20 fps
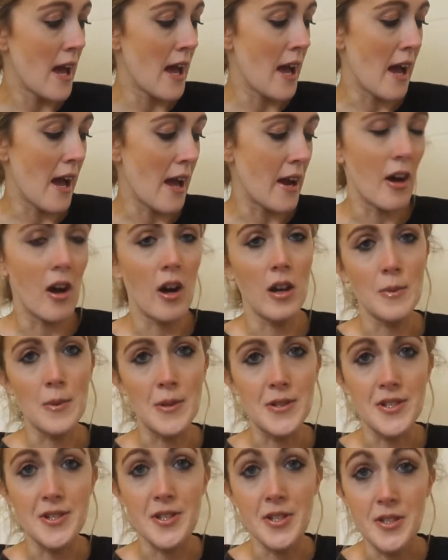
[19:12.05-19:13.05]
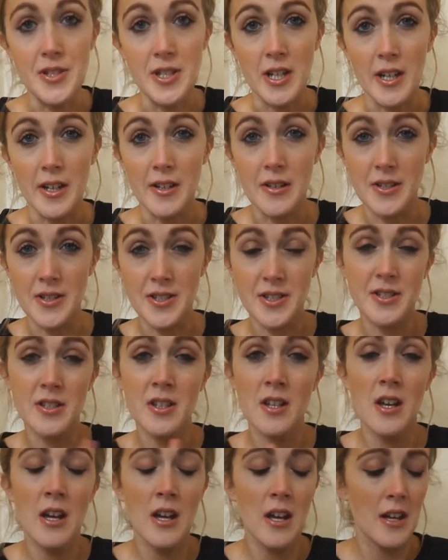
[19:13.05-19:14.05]
and Hollywood Studios,
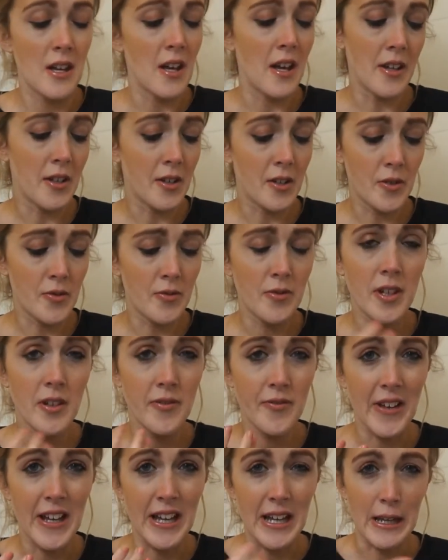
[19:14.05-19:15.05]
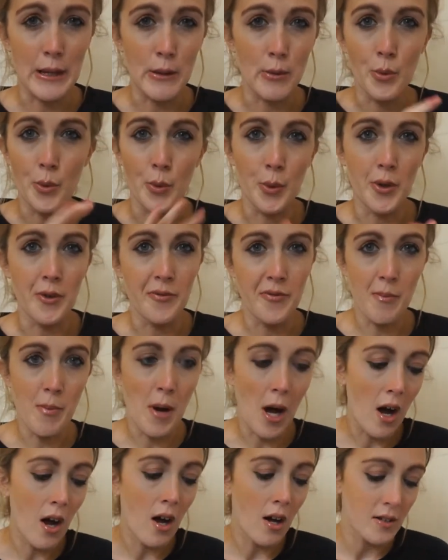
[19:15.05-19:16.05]
and you could refill it in all of the
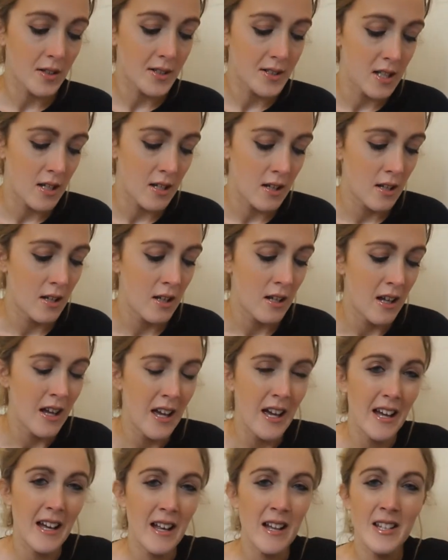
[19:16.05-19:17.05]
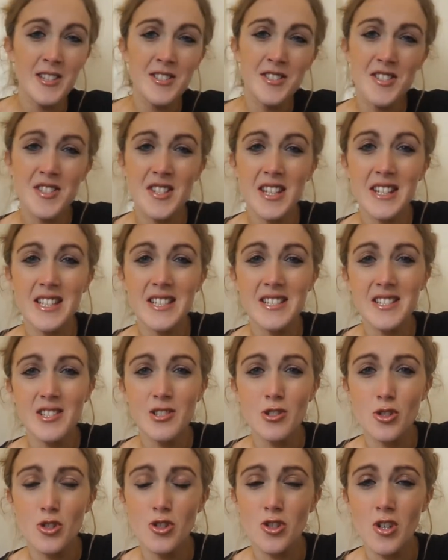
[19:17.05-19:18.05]
parks. And I just think this is
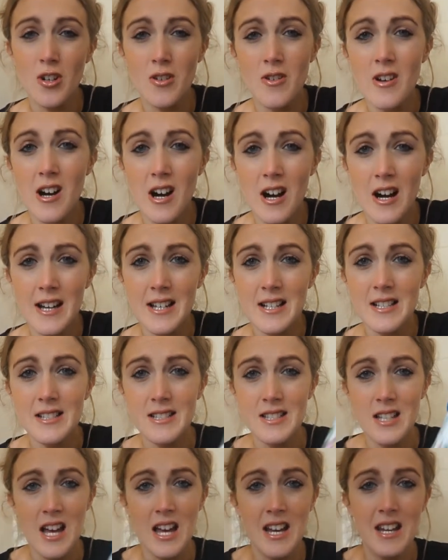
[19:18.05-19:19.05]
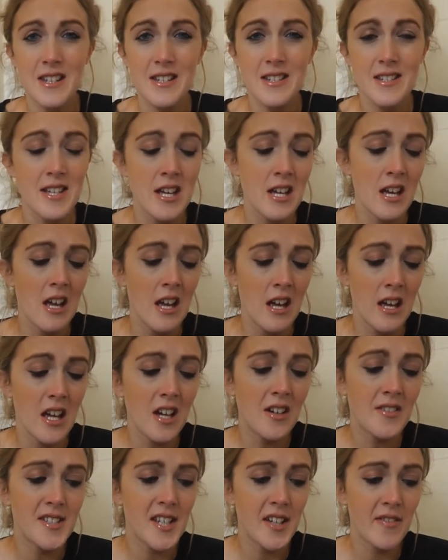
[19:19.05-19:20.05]
just so nice, and
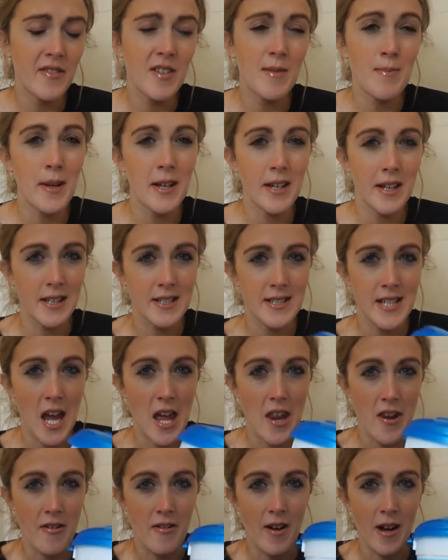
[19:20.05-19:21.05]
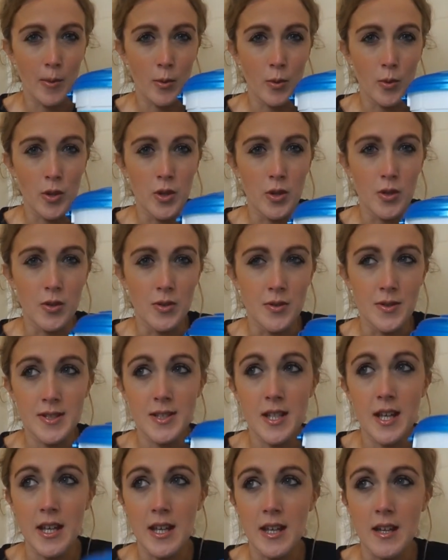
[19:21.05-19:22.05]
it'll definitely be a container I will use
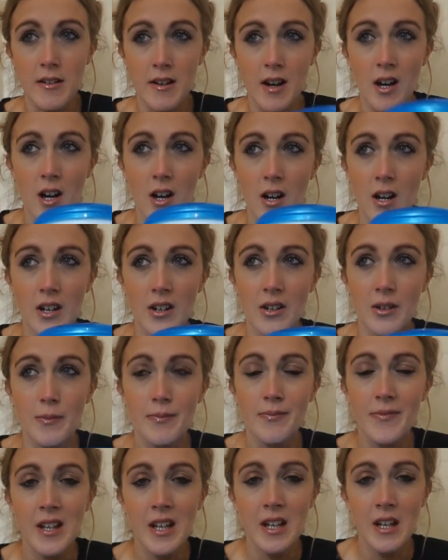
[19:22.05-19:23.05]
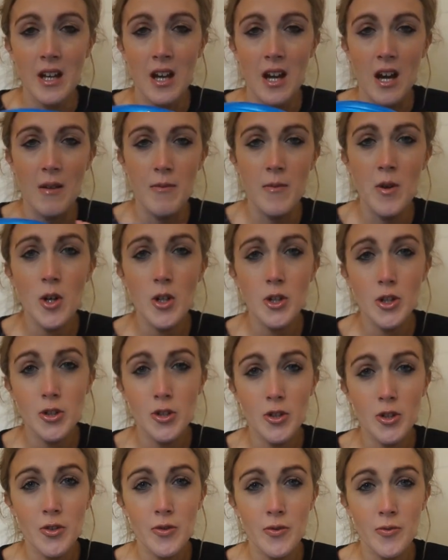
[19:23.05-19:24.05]
here at home. I'm not
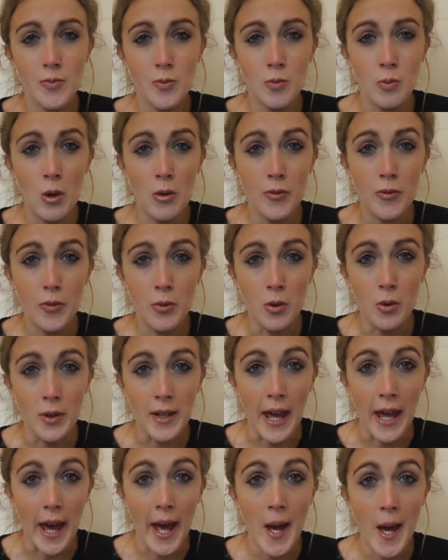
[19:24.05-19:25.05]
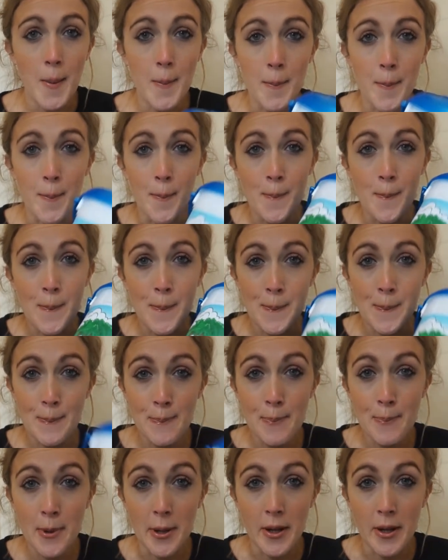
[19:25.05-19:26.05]
sure what for yet,
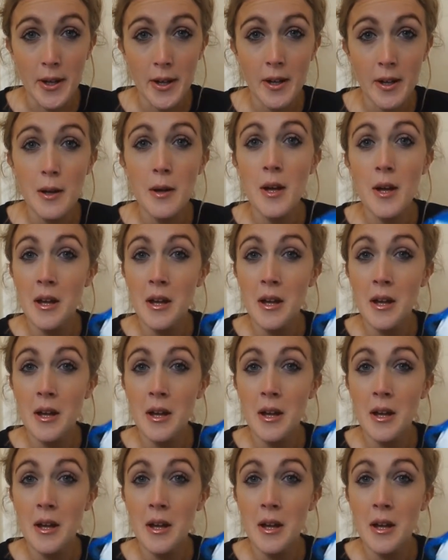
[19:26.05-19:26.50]
but